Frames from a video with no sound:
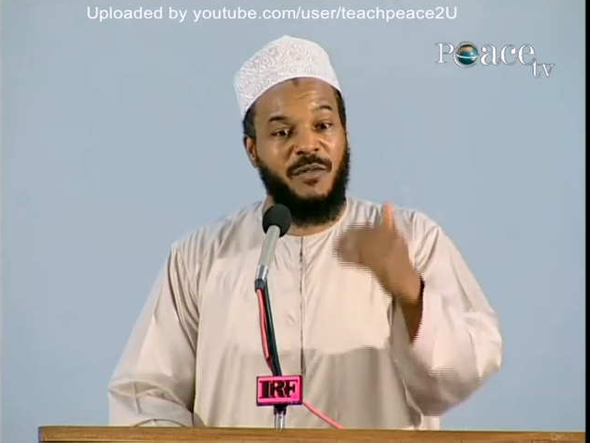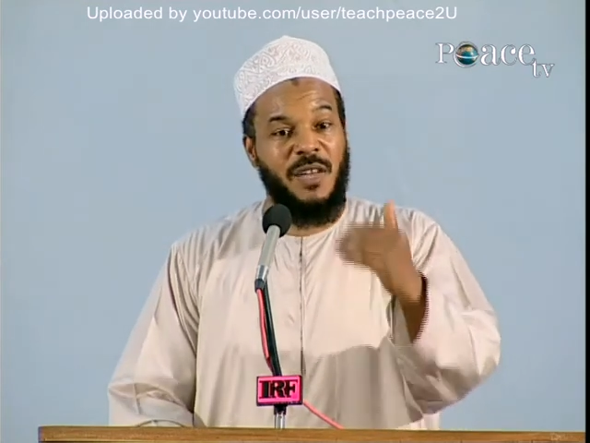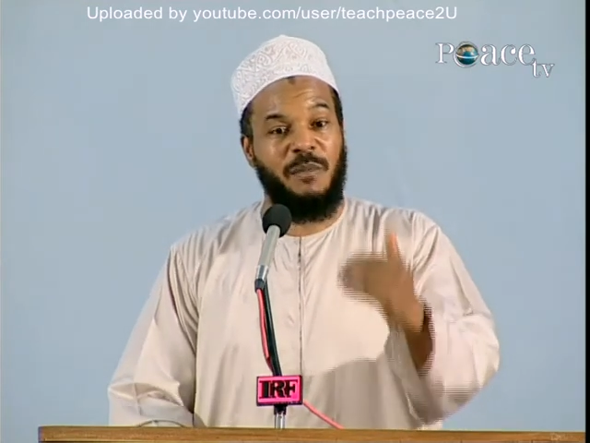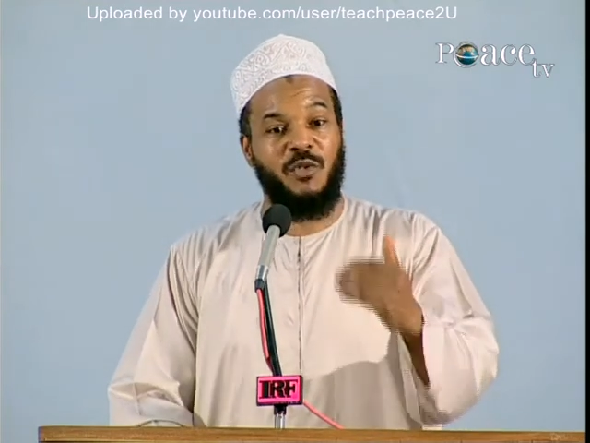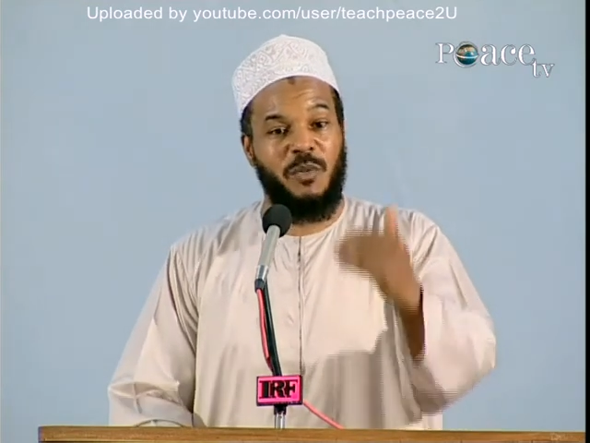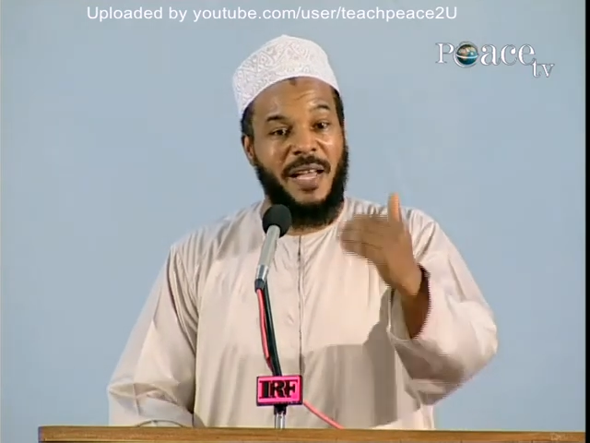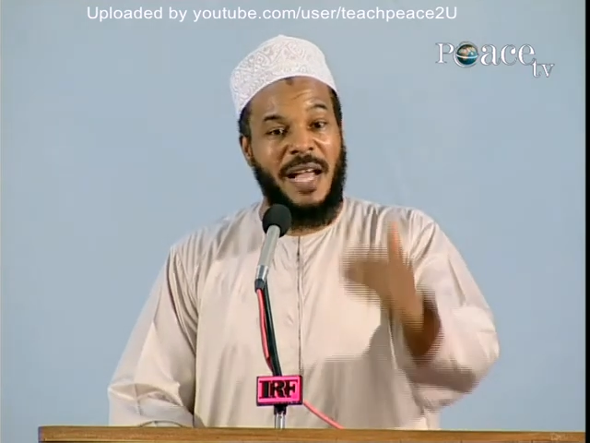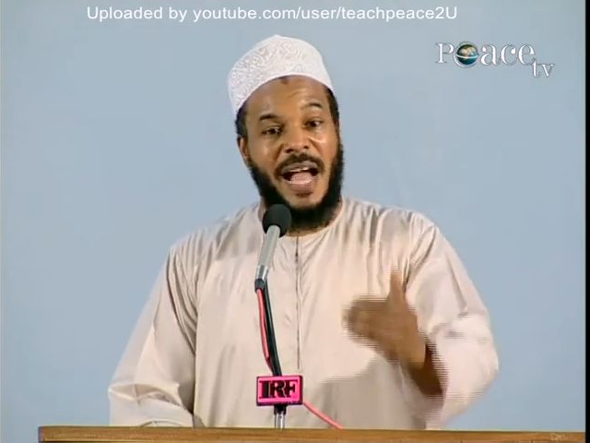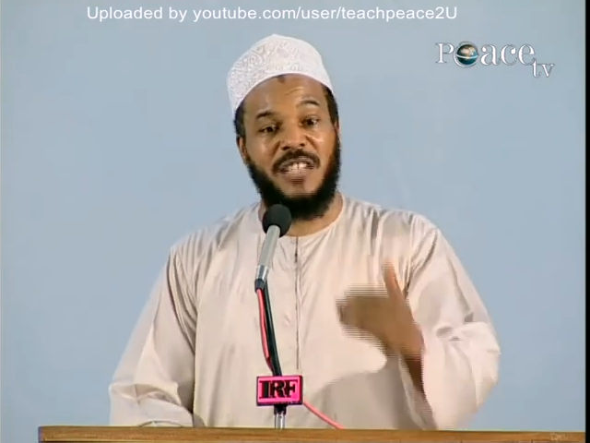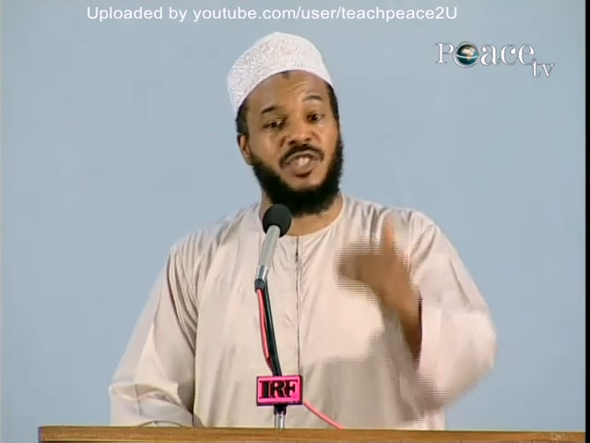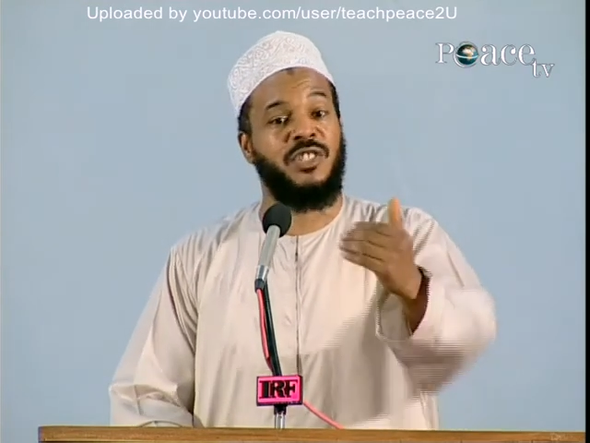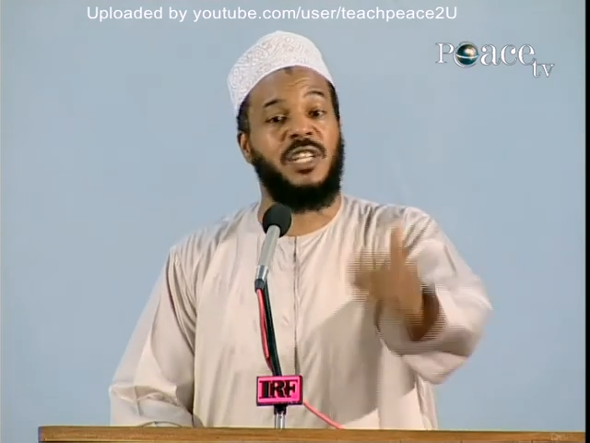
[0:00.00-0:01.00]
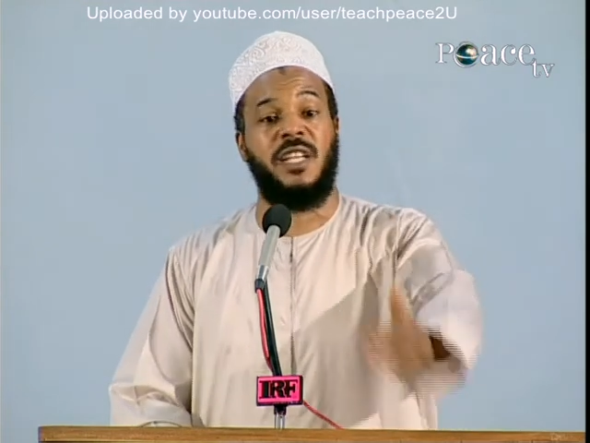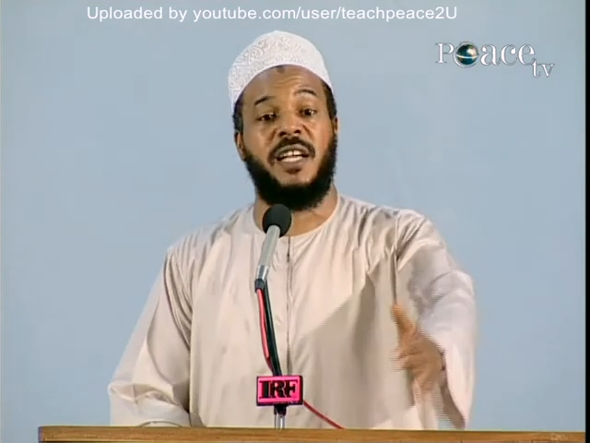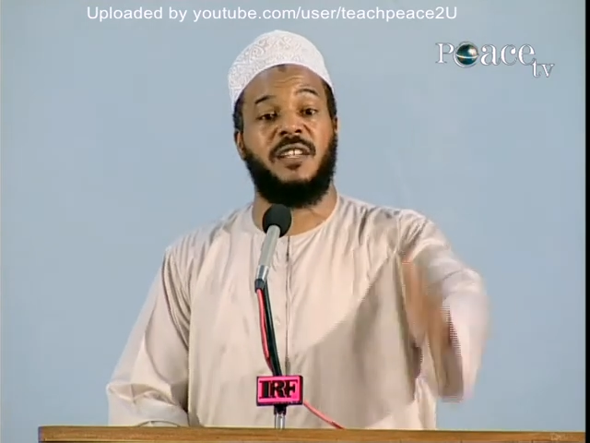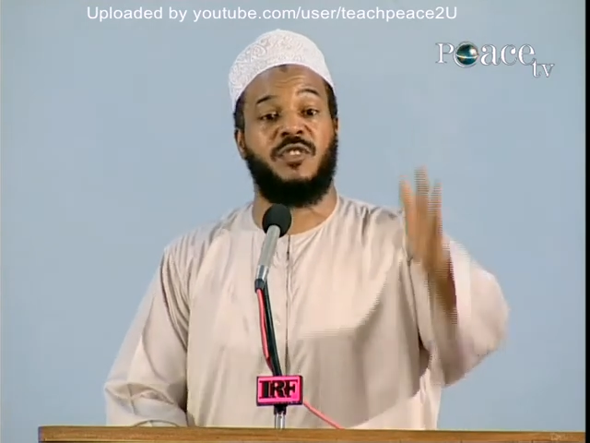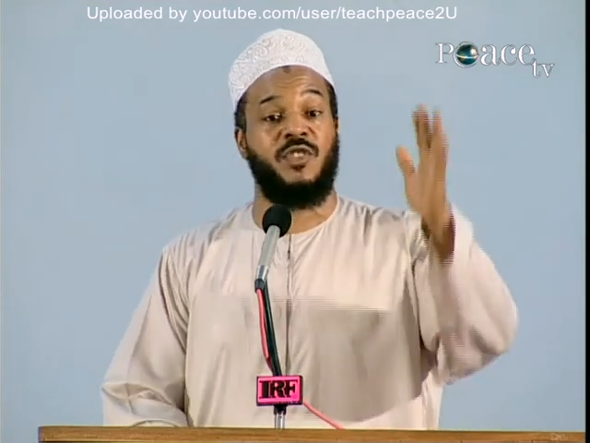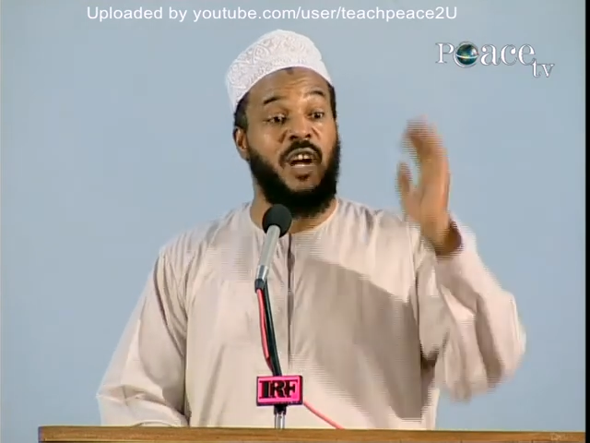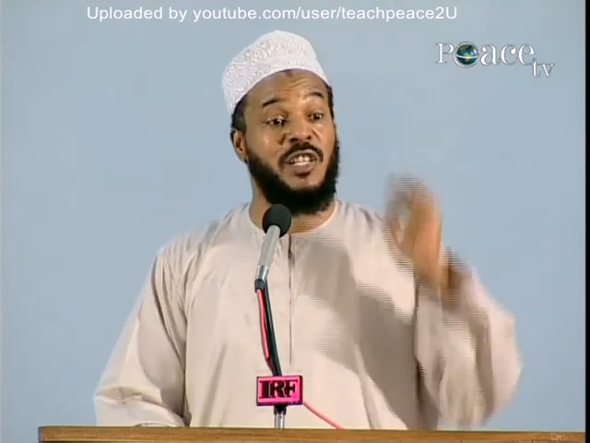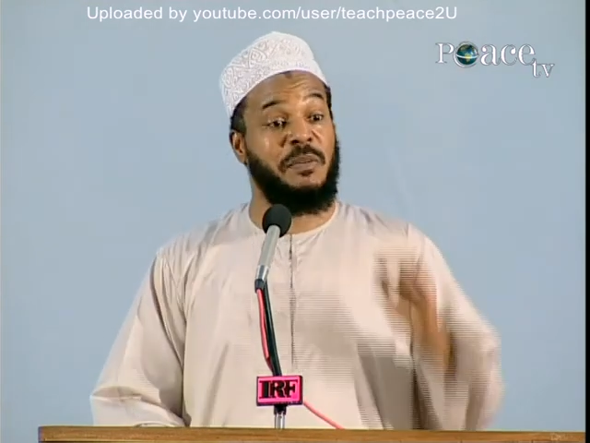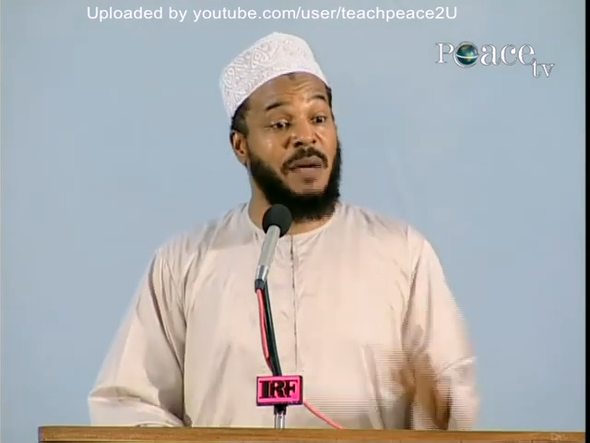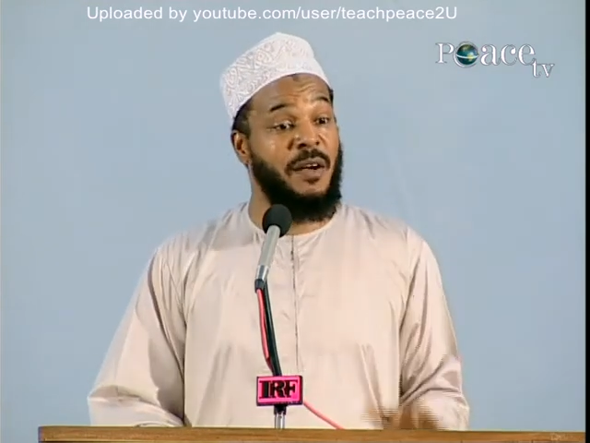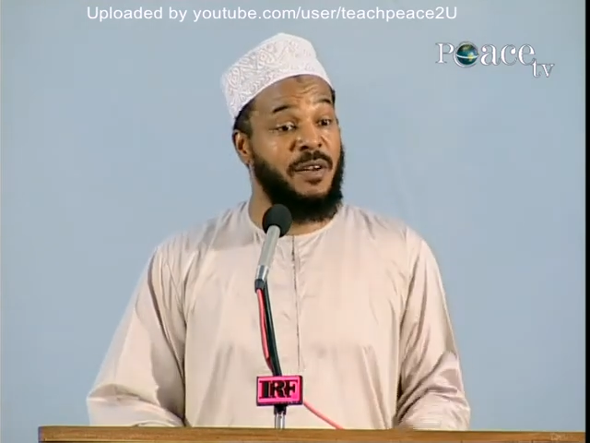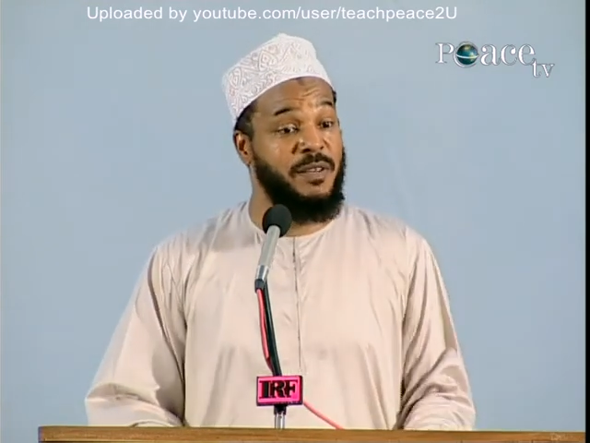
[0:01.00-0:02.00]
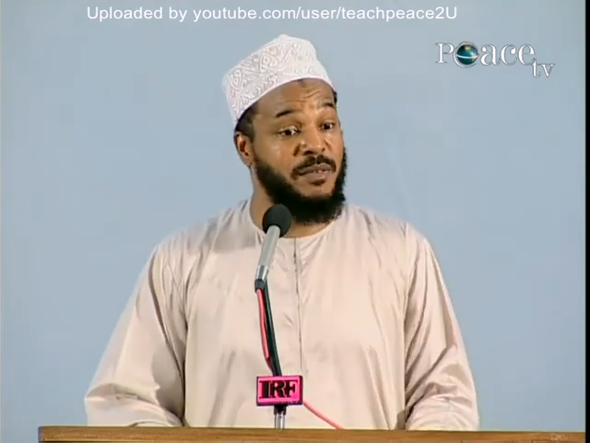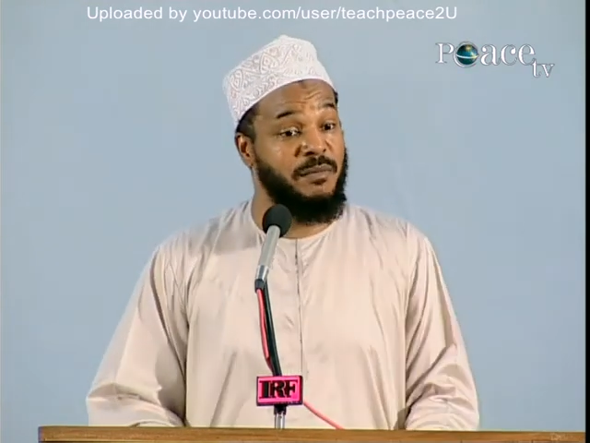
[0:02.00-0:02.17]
him to make Hajj until he gets his daughter married.